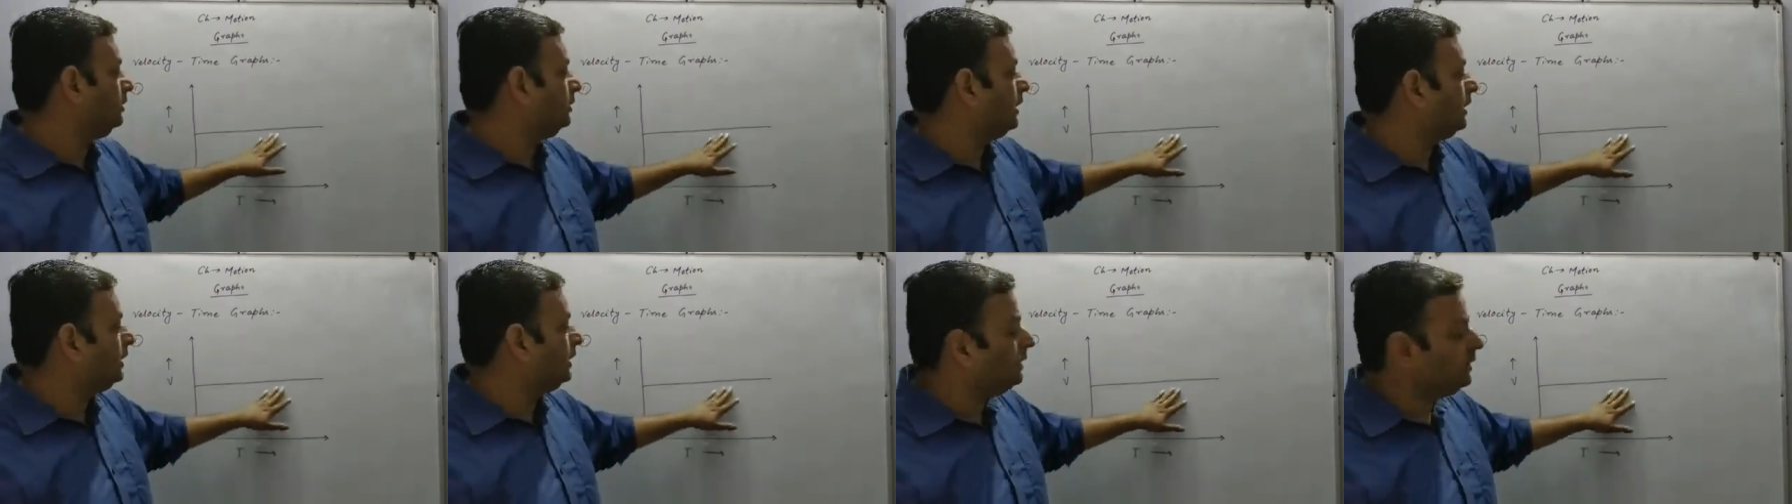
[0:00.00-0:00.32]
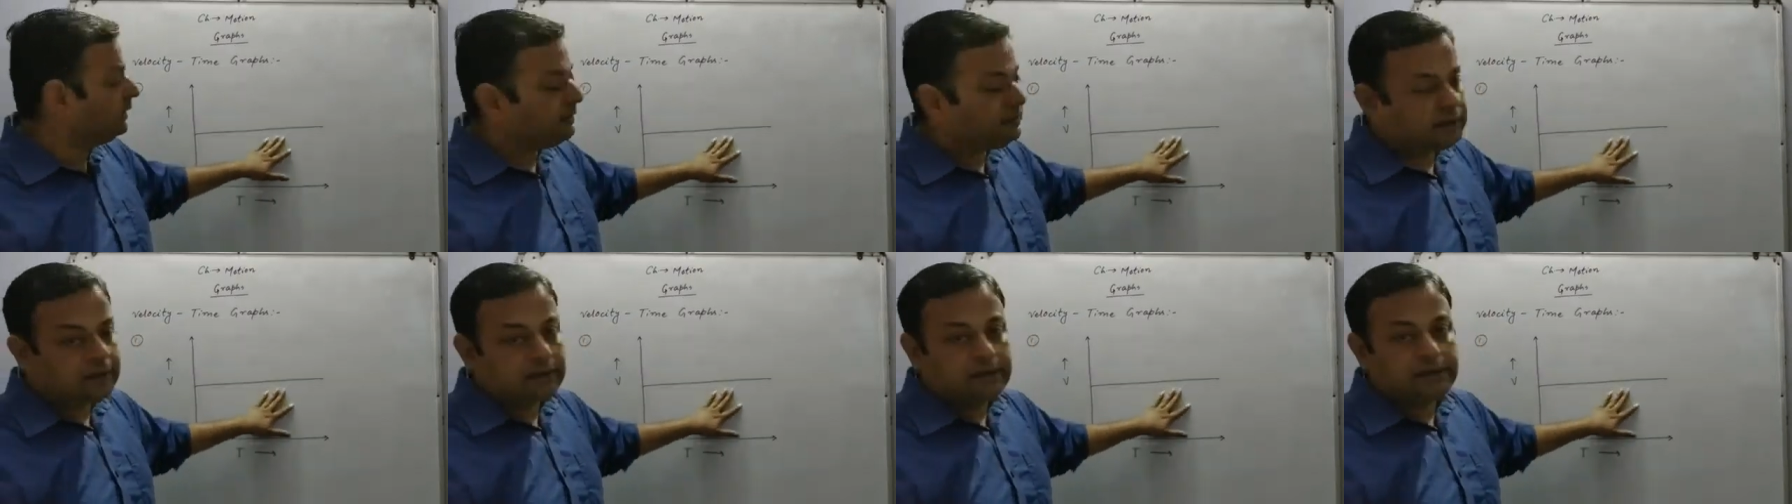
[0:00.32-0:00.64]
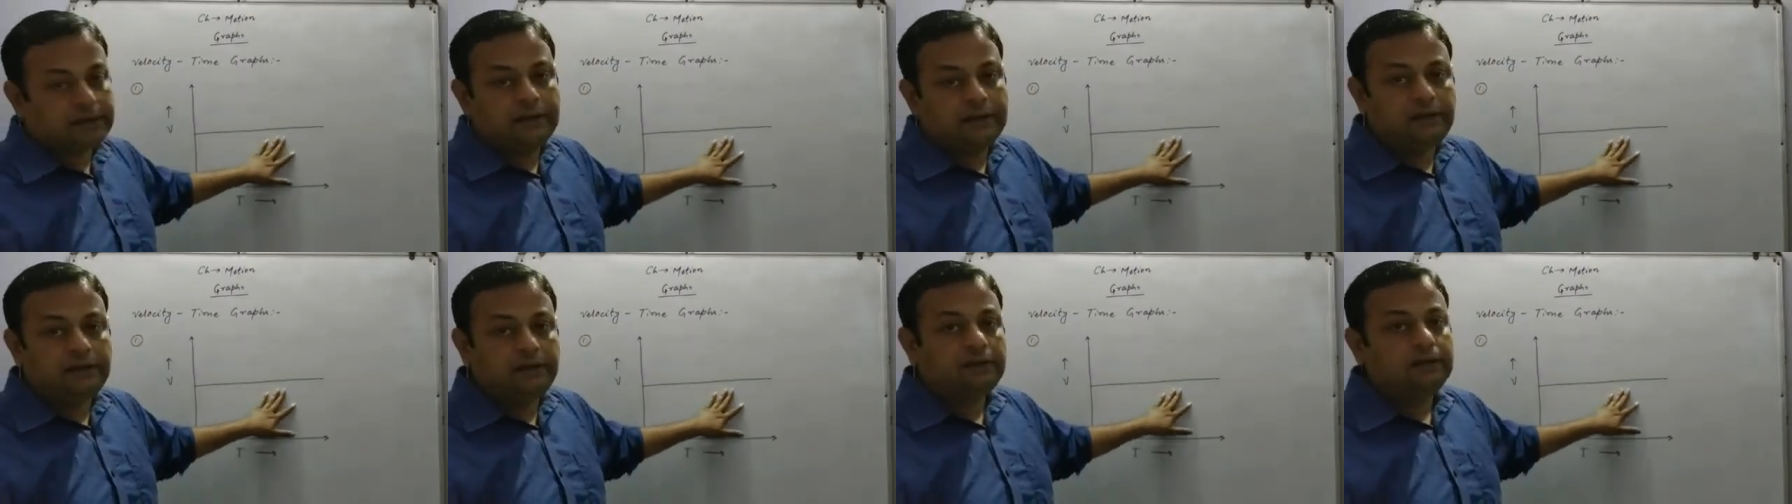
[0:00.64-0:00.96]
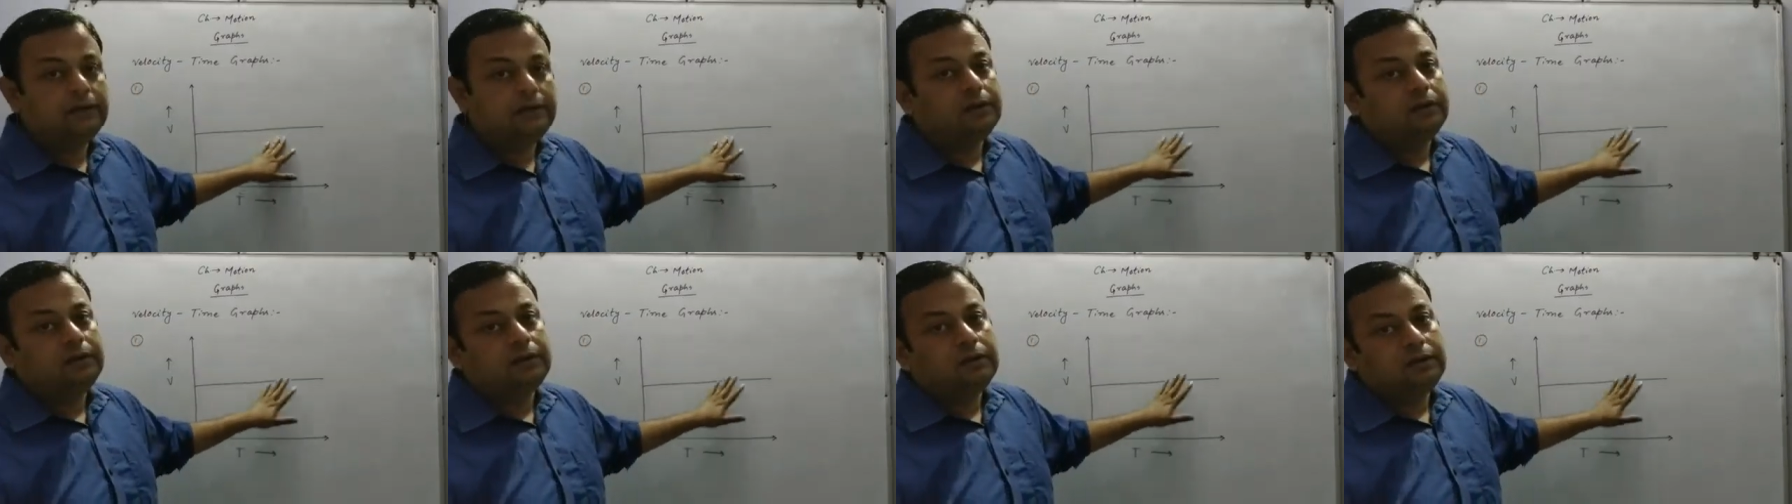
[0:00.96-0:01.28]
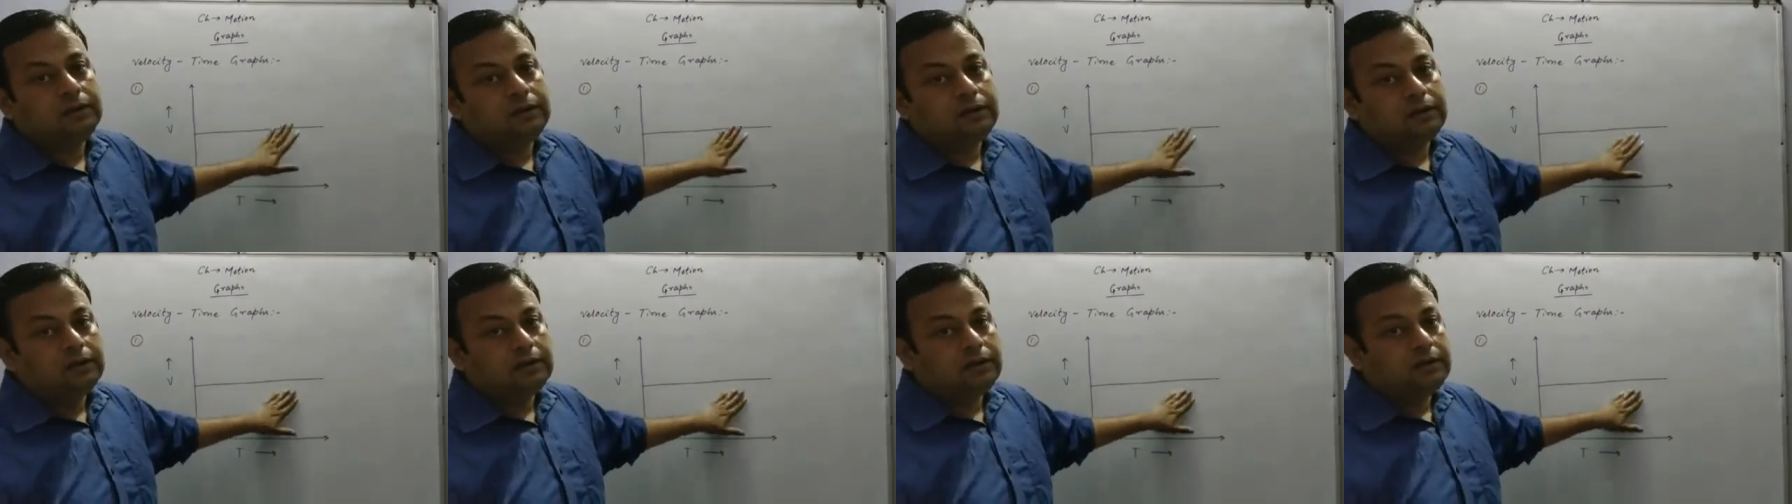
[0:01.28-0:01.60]
neither it getting
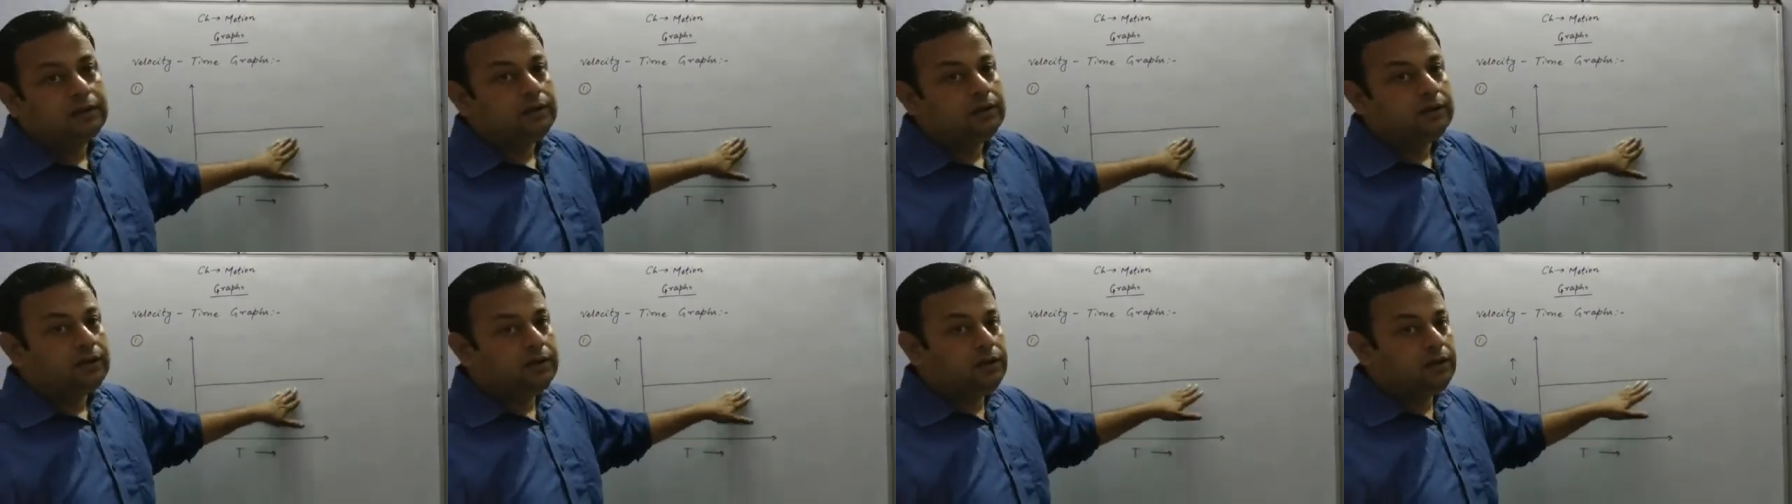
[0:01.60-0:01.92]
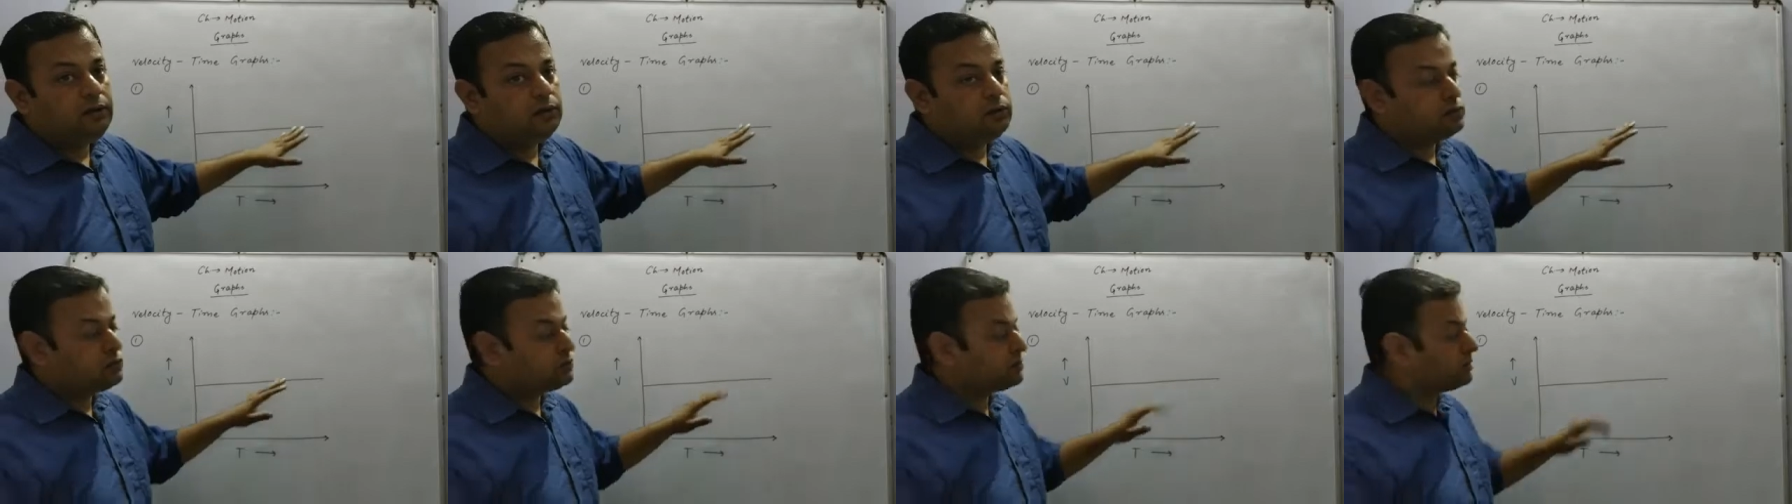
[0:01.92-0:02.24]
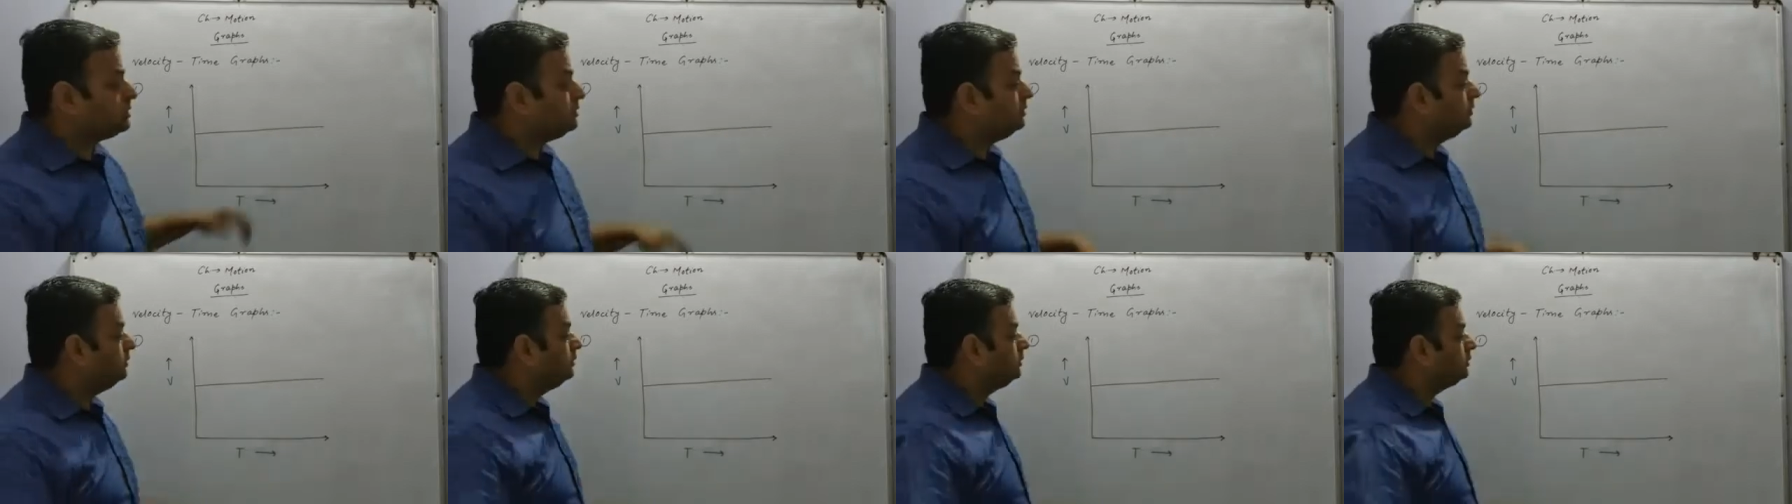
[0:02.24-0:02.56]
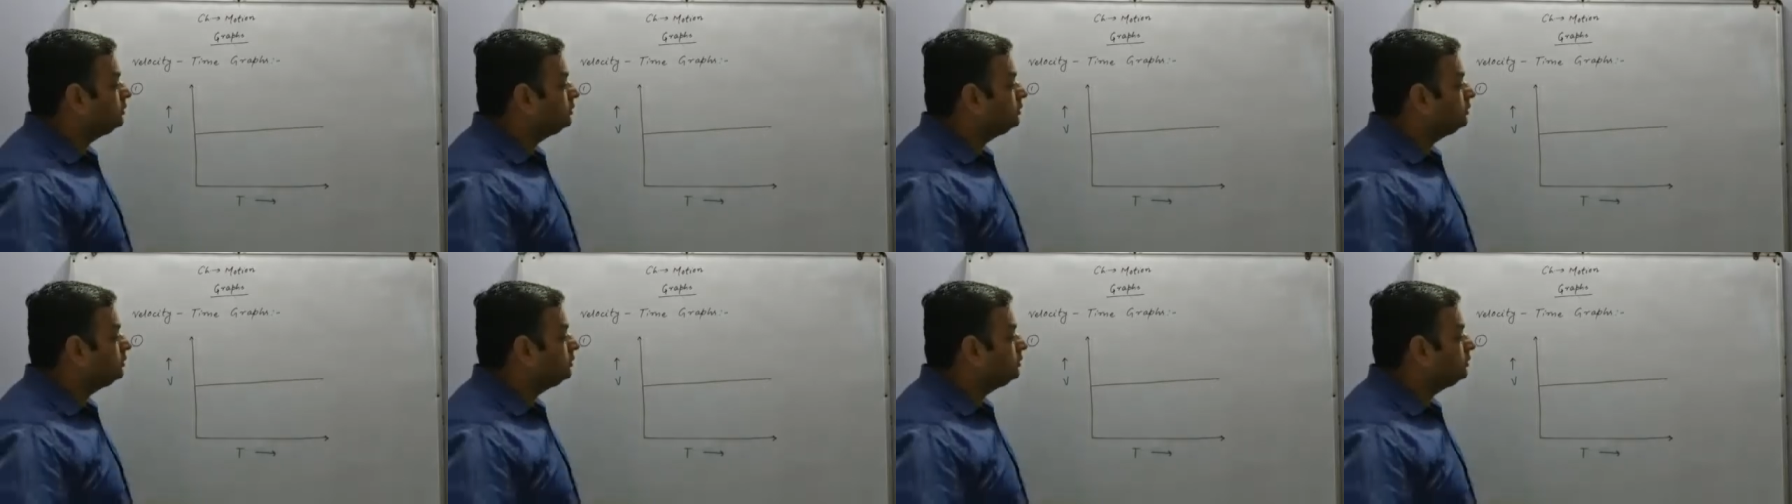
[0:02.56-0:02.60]
reduced.